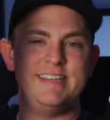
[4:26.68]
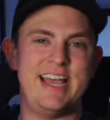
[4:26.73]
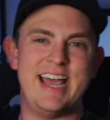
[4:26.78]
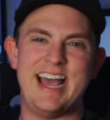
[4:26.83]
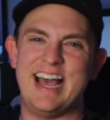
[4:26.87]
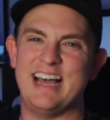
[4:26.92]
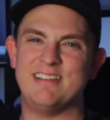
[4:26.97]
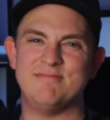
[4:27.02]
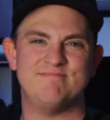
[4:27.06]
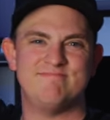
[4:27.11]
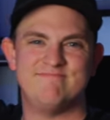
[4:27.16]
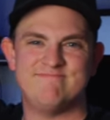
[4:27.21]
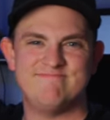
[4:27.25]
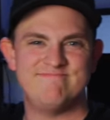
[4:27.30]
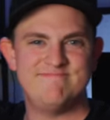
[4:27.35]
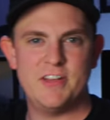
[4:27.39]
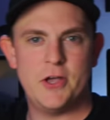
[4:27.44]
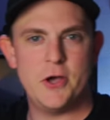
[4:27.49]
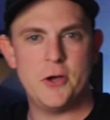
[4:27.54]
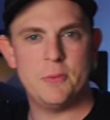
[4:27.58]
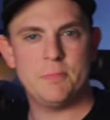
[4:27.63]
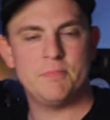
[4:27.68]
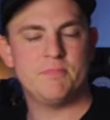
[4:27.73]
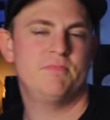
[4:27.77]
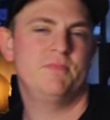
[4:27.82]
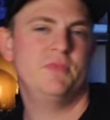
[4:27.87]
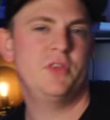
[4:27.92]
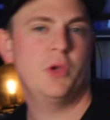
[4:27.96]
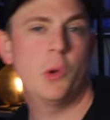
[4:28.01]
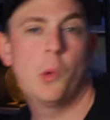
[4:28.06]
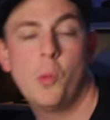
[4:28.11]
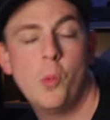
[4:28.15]
yeah, nope,
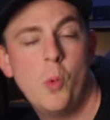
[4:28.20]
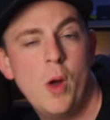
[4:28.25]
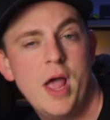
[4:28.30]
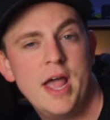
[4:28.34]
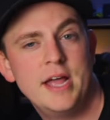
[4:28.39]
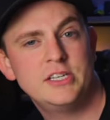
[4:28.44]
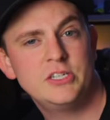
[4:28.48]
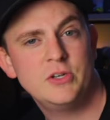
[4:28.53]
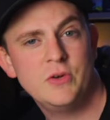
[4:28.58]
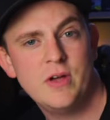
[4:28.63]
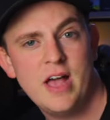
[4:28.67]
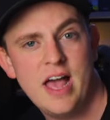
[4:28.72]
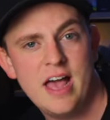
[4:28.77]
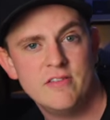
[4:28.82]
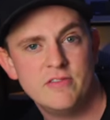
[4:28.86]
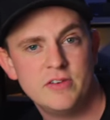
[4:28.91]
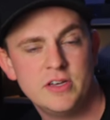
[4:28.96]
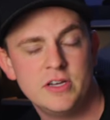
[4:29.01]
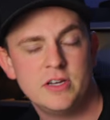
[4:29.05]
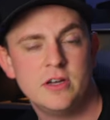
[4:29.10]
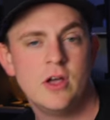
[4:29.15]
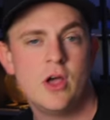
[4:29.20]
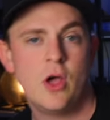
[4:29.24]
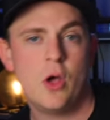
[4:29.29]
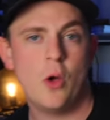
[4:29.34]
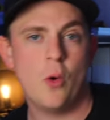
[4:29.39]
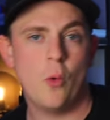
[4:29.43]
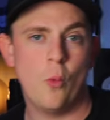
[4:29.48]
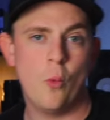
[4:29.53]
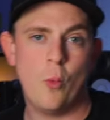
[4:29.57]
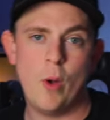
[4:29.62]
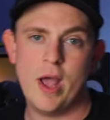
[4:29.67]
they're way too heavy,
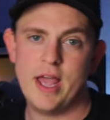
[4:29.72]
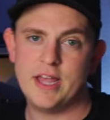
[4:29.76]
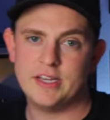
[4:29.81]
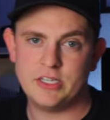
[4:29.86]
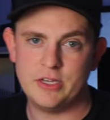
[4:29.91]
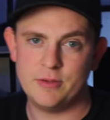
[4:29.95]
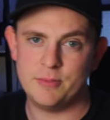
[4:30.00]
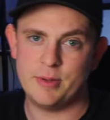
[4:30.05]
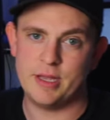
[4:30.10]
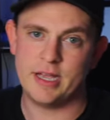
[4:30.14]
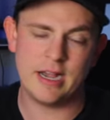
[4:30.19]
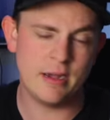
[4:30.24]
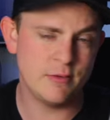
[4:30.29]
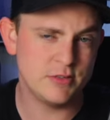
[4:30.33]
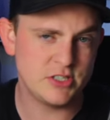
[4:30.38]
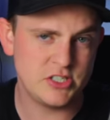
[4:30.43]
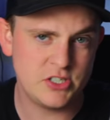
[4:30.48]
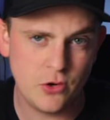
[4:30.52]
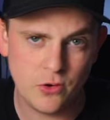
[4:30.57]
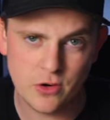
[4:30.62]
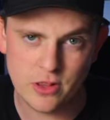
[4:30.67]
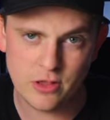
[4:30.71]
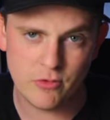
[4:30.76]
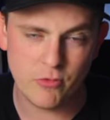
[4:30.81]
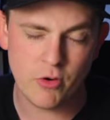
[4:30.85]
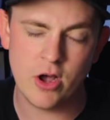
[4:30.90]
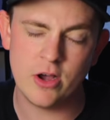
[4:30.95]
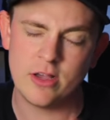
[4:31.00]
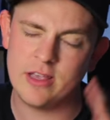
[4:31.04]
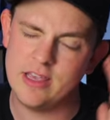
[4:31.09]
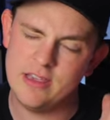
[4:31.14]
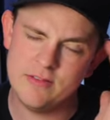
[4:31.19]
way too big. I was totally
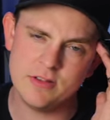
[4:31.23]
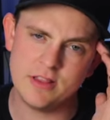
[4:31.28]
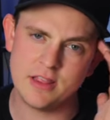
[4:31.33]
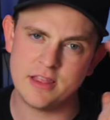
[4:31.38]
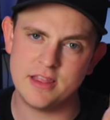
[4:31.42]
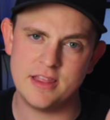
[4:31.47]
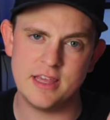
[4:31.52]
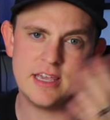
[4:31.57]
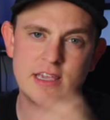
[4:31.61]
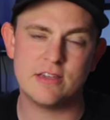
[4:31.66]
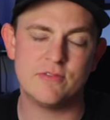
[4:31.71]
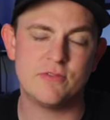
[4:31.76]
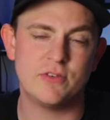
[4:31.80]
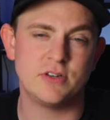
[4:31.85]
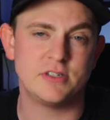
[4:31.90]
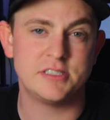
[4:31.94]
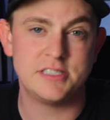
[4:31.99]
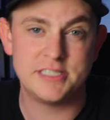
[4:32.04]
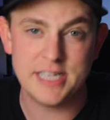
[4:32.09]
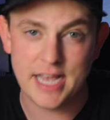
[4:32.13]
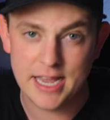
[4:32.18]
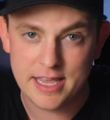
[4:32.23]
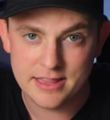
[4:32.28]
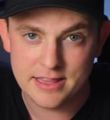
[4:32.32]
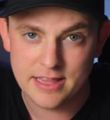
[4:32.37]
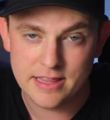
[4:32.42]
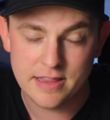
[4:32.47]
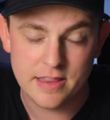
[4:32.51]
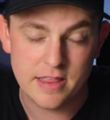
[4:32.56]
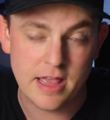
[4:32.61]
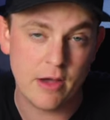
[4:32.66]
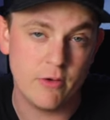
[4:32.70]
wrong, even thinking for a
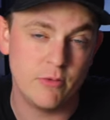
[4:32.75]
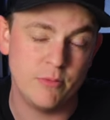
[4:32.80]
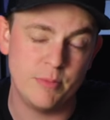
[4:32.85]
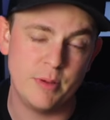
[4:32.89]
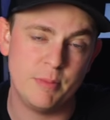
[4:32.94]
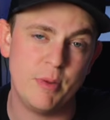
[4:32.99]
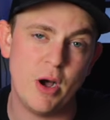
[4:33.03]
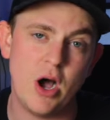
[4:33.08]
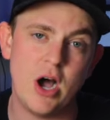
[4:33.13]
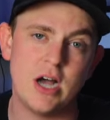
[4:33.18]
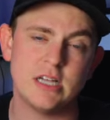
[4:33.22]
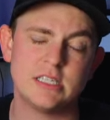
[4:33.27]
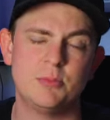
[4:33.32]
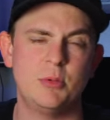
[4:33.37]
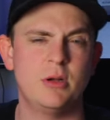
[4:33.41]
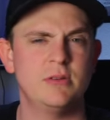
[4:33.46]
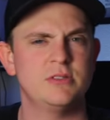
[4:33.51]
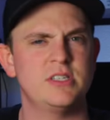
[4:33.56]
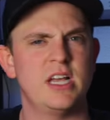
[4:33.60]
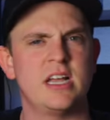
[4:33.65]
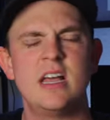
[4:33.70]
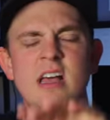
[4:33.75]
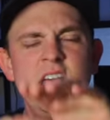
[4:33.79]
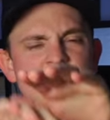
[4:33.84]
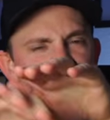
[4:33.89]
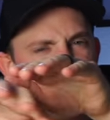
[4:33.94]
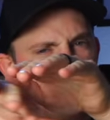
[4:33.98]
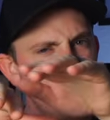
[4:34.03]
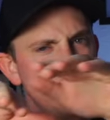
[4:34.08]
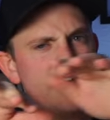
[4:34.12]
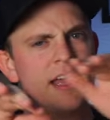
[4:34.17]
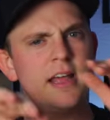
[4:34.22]
second that would be possible. I was like,
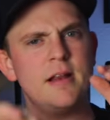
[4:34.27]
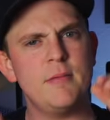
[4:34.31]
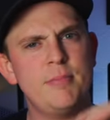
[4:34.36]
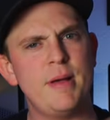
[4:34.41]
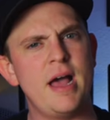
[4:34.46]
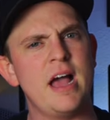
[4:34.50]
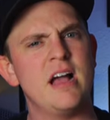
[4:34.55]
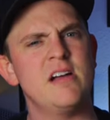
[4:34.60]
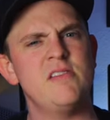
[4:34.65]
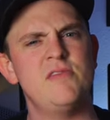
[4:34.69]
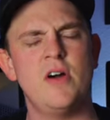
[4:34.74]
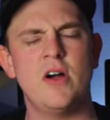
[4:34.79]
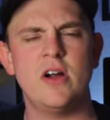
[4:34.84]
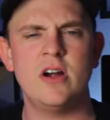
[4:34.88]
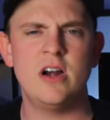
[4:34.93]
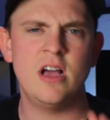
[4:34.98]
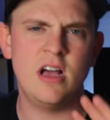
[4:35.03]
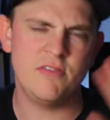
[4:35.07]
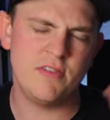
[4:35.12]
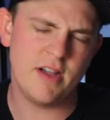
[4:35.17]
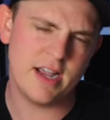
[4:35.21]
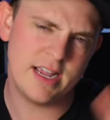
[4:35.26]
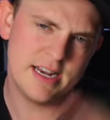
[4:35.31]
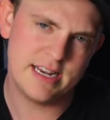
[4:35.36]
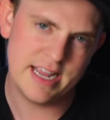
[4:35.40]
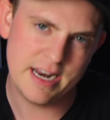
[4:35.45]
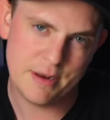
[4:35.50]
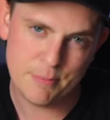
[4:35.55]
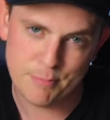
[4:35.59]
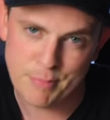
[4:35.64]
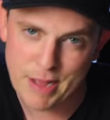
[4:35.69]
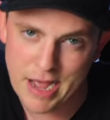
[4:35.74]
if I get it back far enough, I can
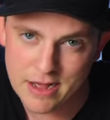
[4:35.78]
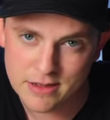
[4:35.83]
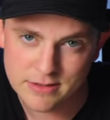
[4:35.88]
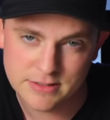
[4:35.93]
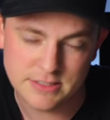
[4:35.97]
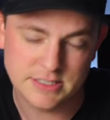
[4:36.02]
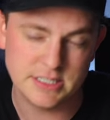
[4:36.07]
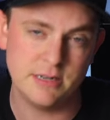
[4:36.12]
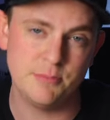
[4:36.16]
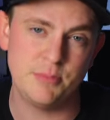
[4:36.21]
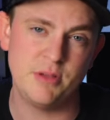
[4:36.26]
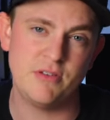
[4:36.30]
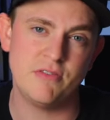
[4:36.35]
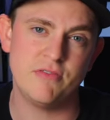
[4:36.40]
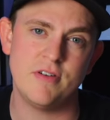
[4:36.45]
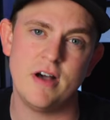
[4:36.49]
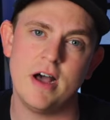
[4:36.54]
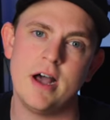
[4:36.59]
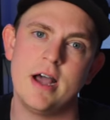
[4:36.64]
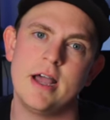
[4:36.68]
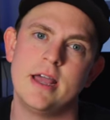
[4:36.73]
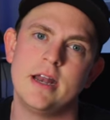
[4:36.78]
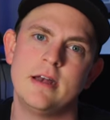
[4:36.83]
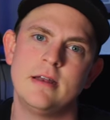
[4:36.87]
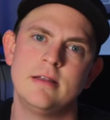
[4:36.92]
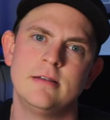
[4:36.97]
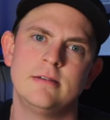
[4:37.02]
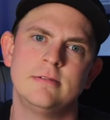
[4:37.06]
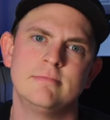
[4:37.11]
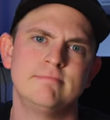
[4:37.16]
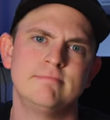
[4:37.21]
get it balanced, it'll be fine.